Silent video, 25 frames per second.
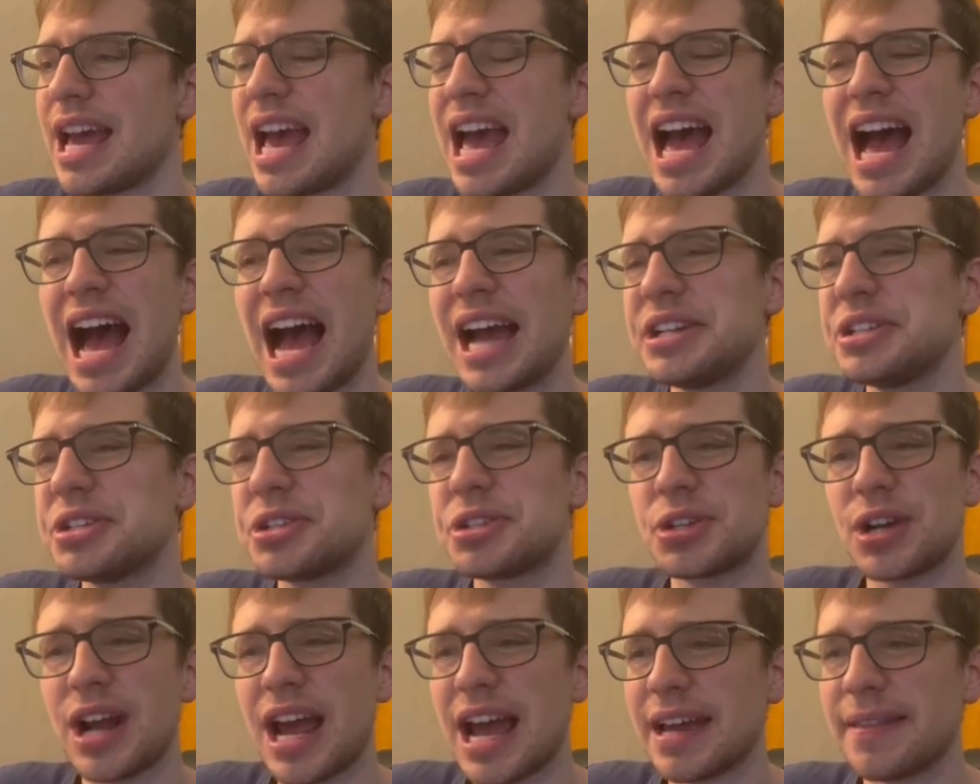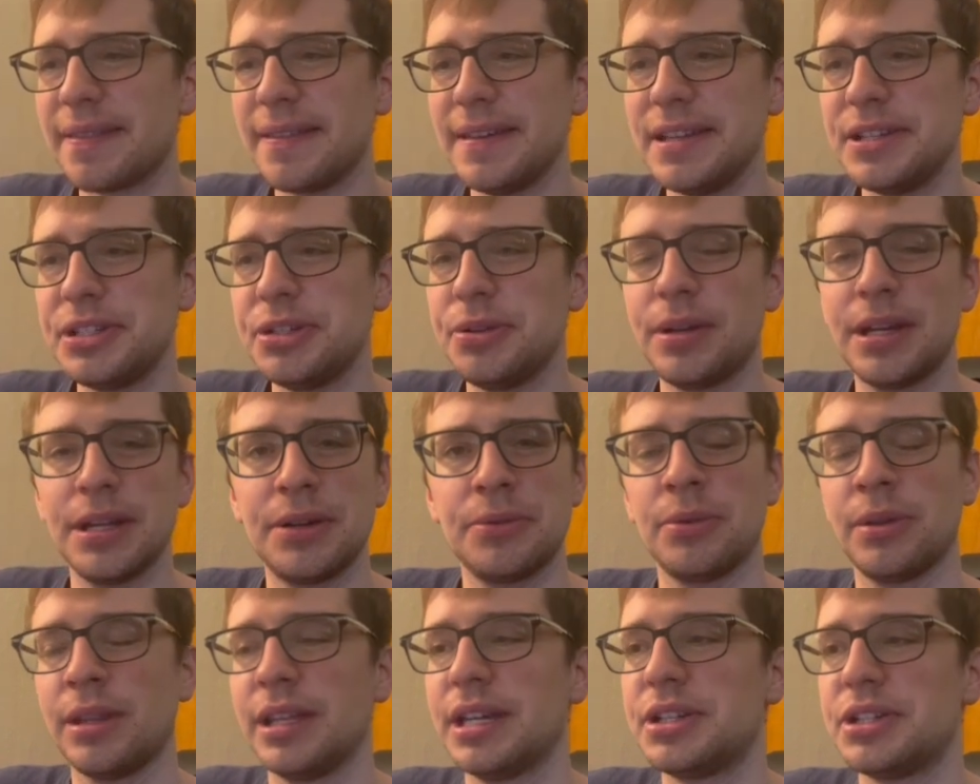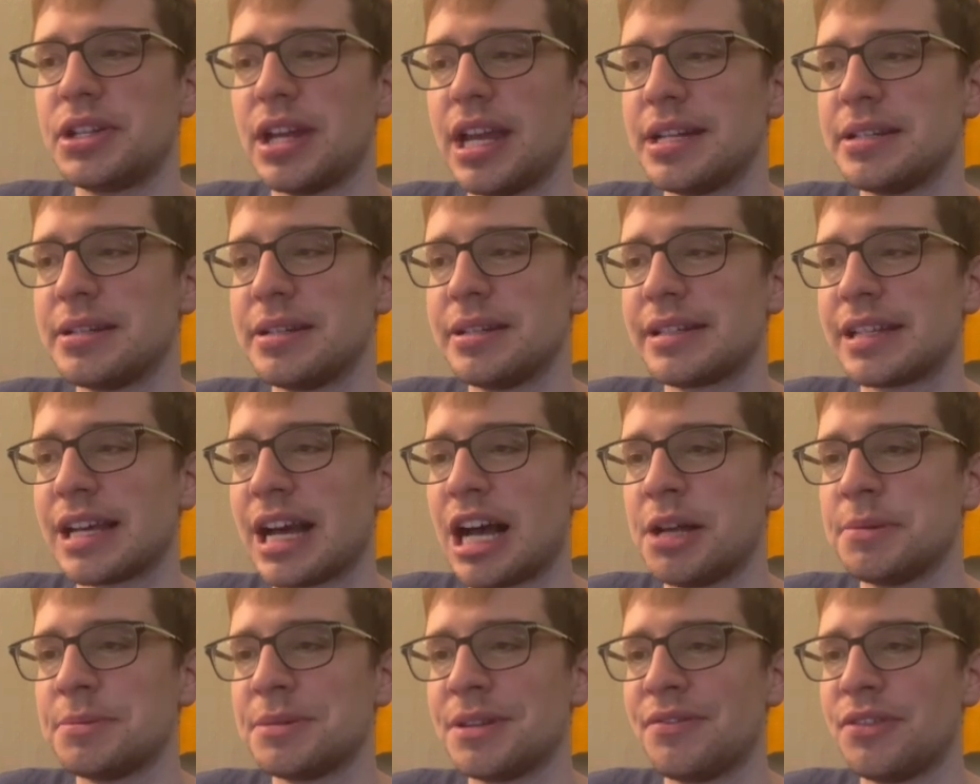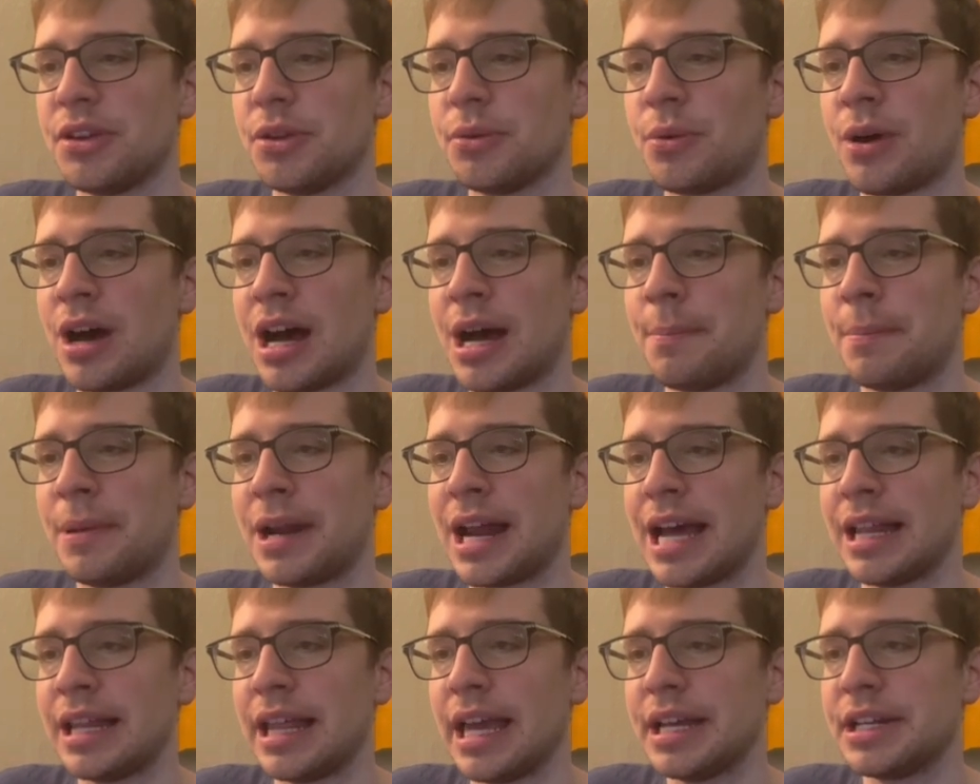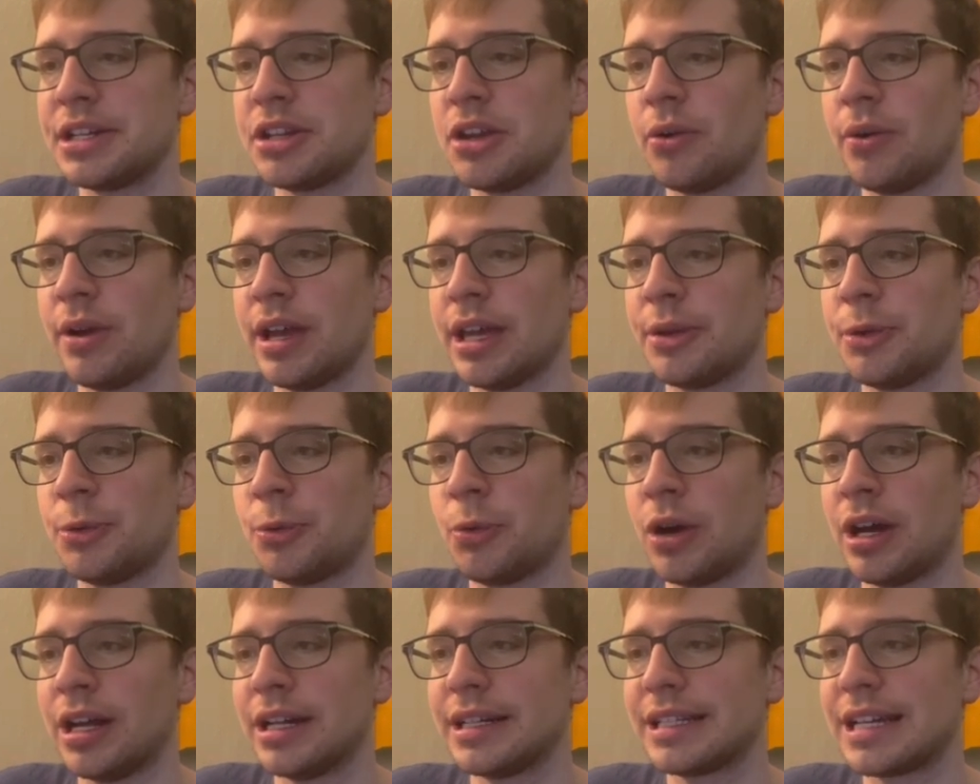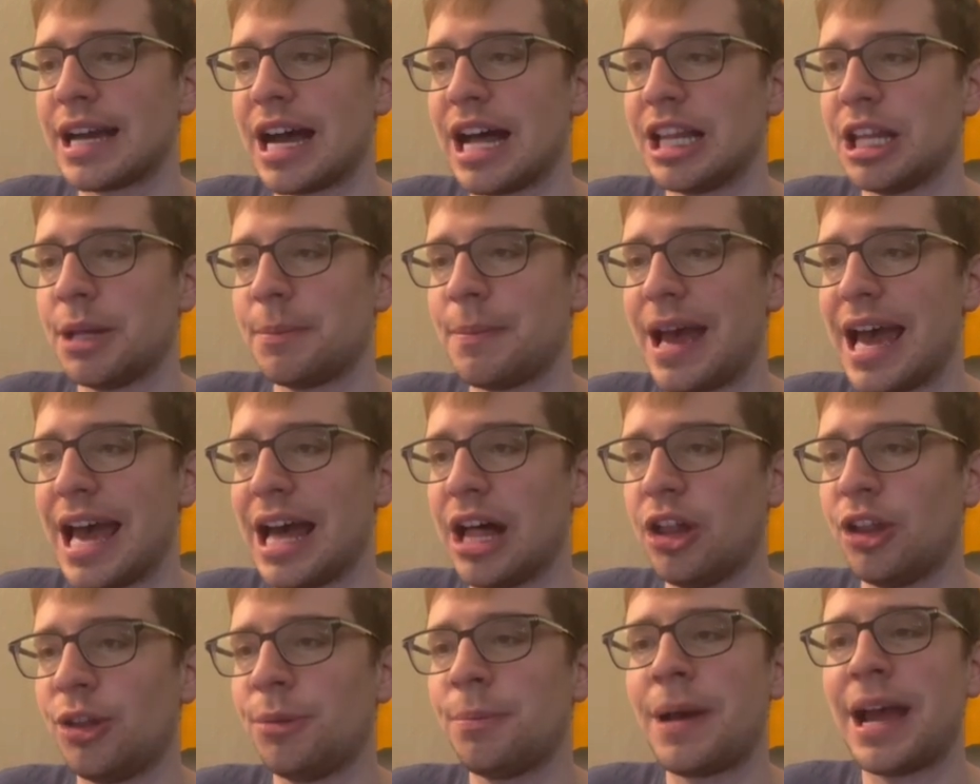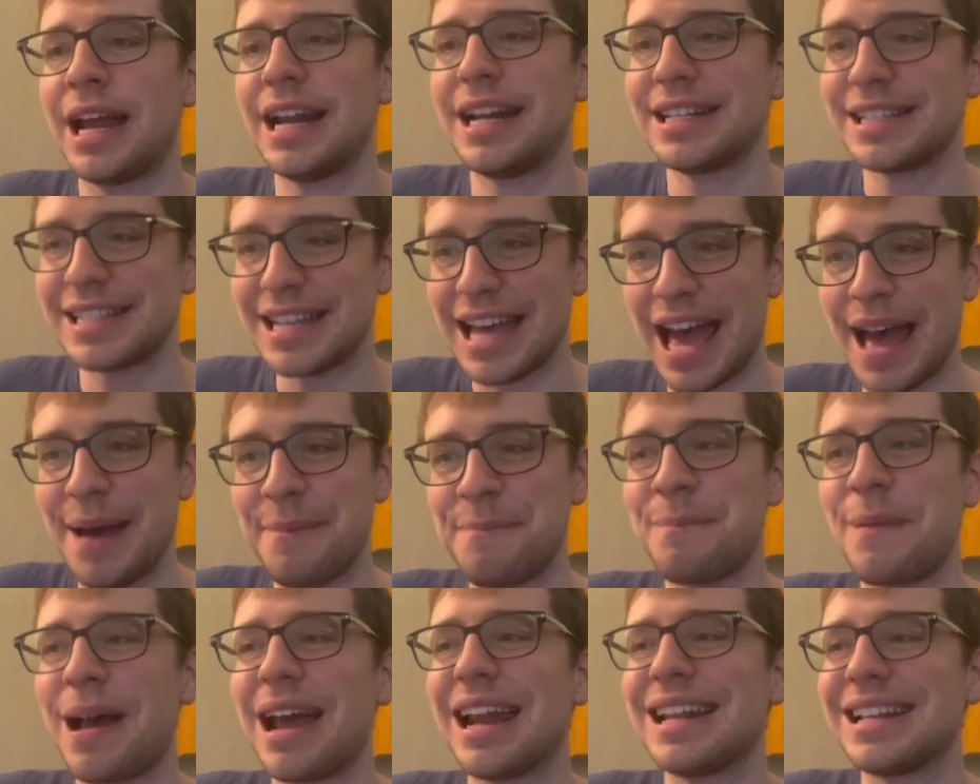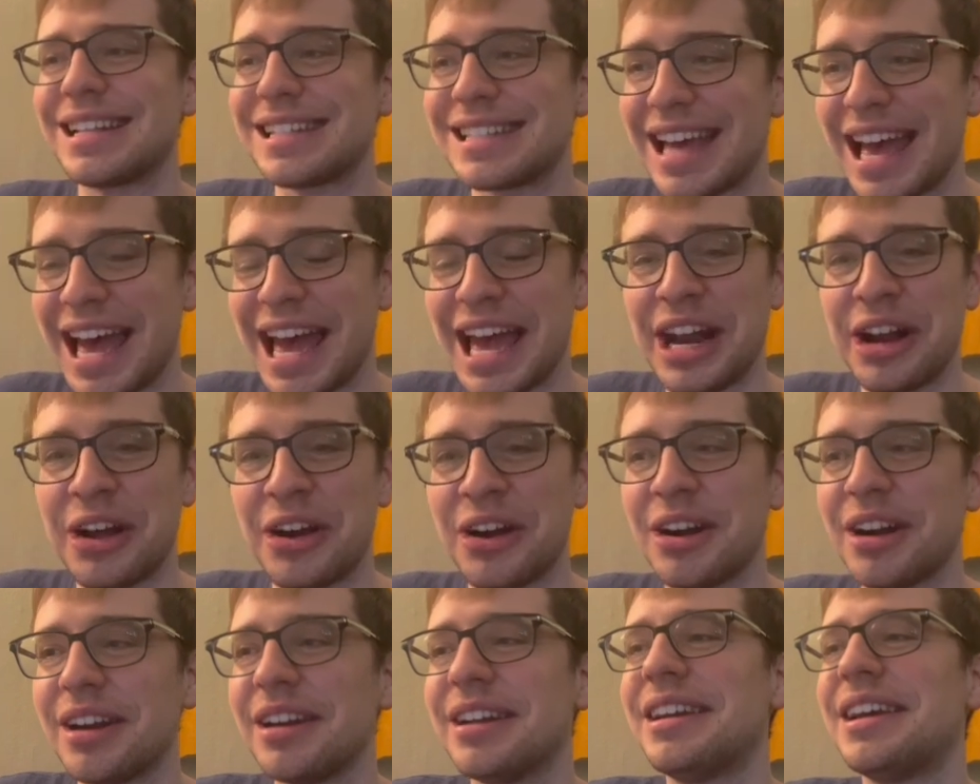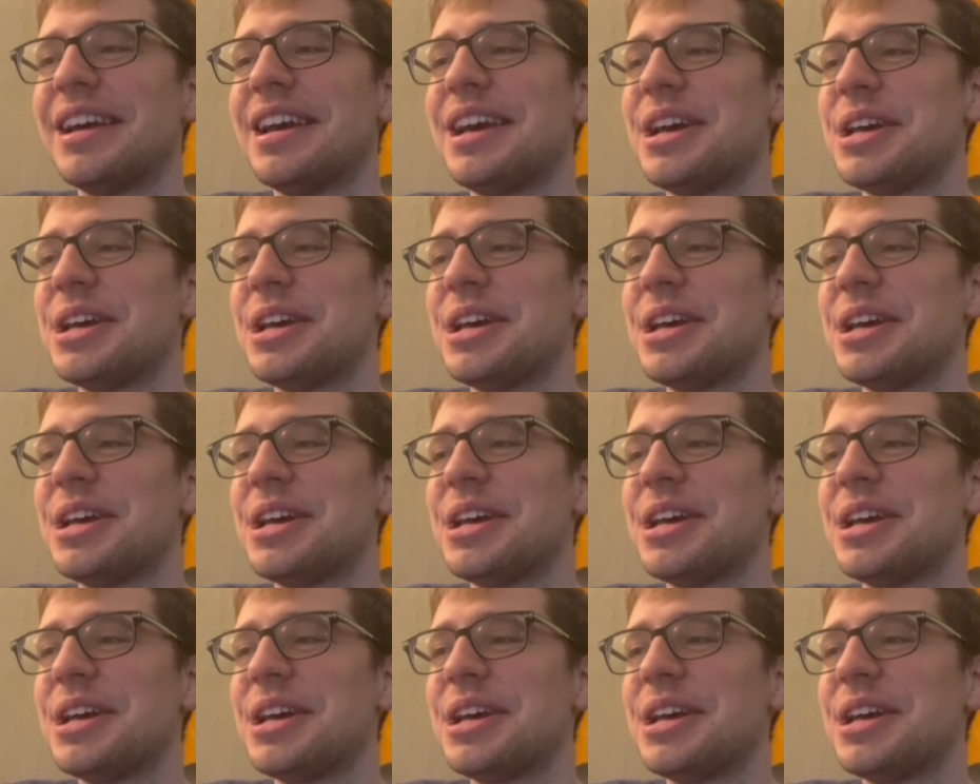I just track these. You can really change these columns if you want, but I like knowing what column L minus M minus N are.